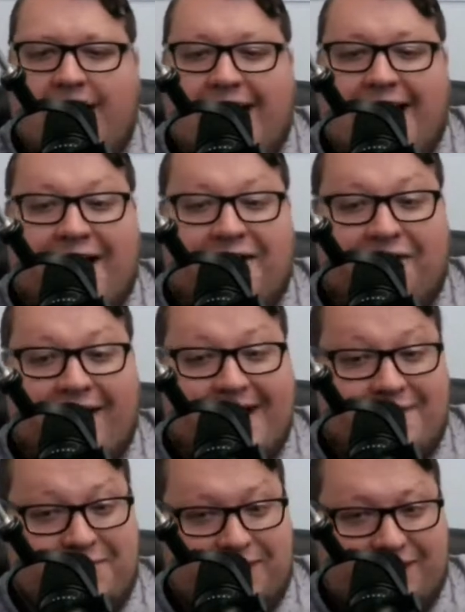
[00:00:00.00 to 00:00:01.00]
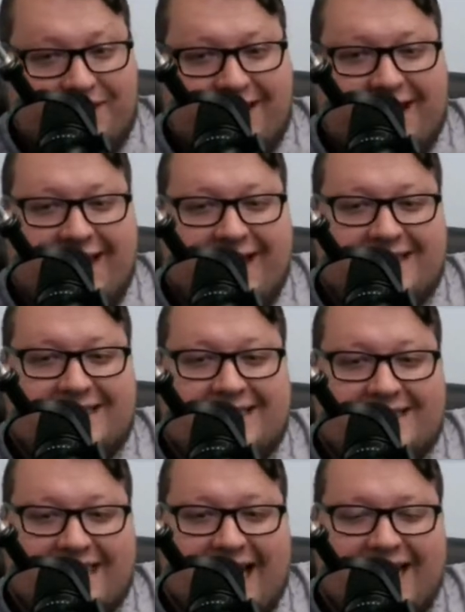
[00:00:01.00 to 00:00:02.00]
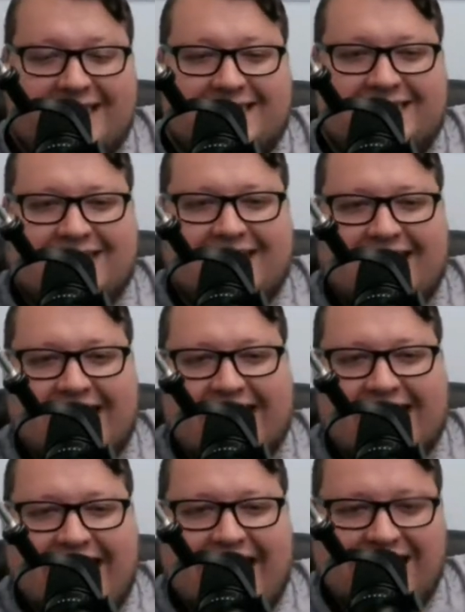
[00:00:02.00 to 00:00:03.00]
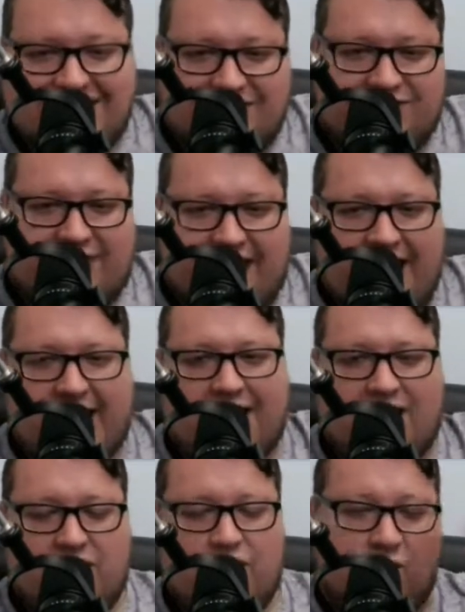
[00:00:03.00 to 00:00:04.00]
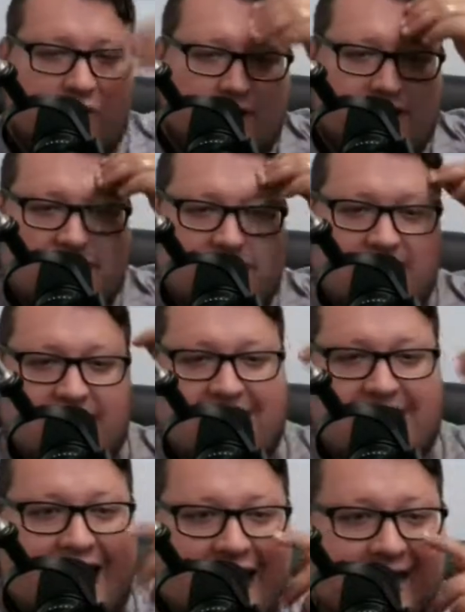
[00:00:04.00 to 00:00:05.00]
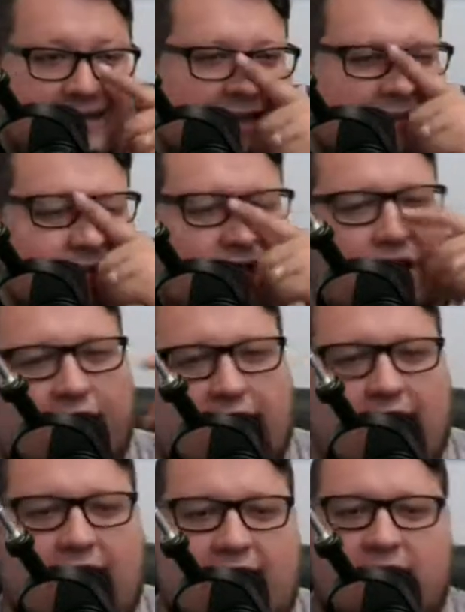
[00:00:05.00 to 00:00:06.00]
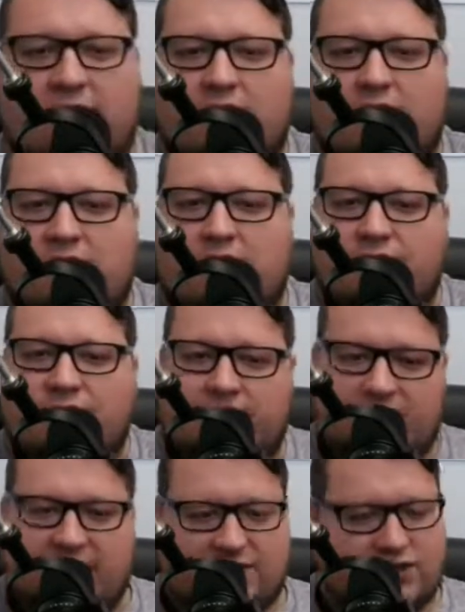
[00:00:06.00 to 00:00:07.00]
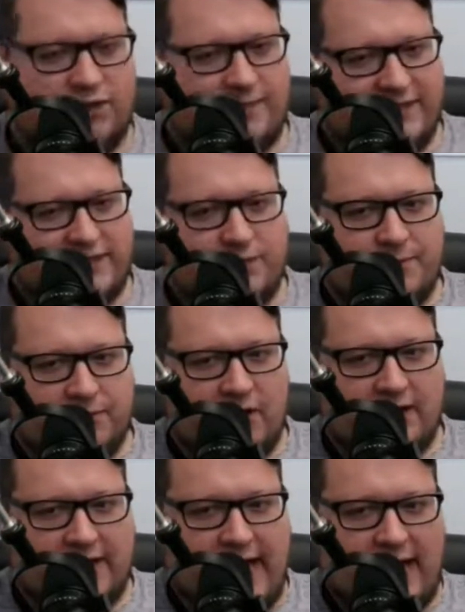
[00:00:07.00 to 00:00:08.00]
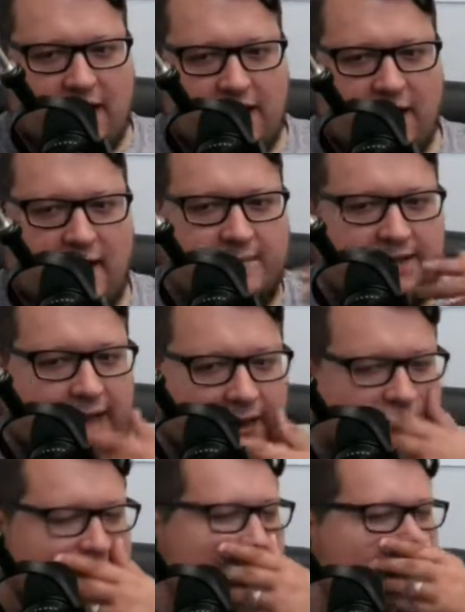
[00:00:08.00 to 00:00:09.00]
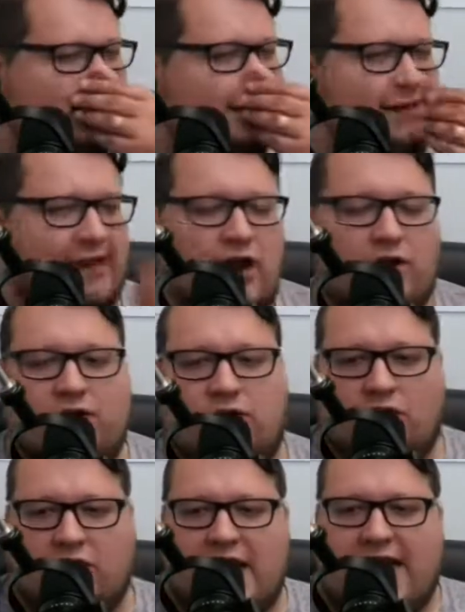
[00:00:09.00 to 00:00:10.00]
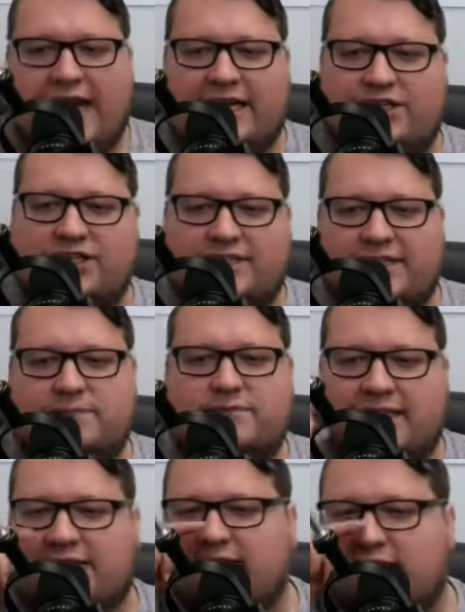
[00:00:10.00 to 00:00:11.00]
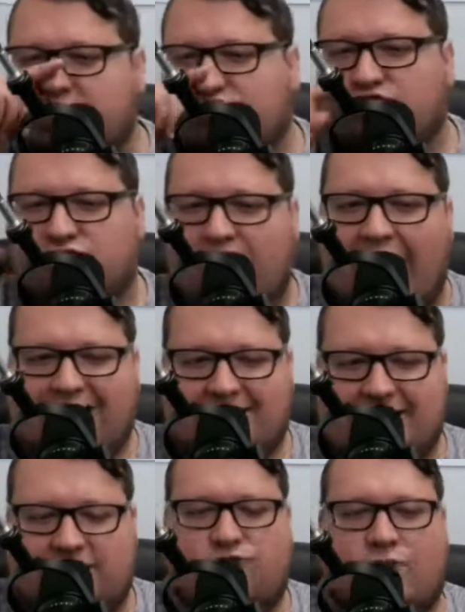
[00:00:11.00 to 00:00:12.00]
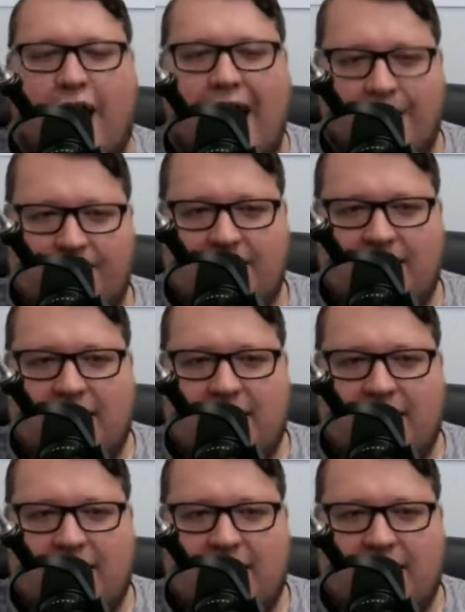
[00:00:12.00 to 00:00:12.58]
However, it says that yesterday, according to the data they saw, and this could be super wrong data. I mean, they don't say this in the article. It just seems like such a drastic drop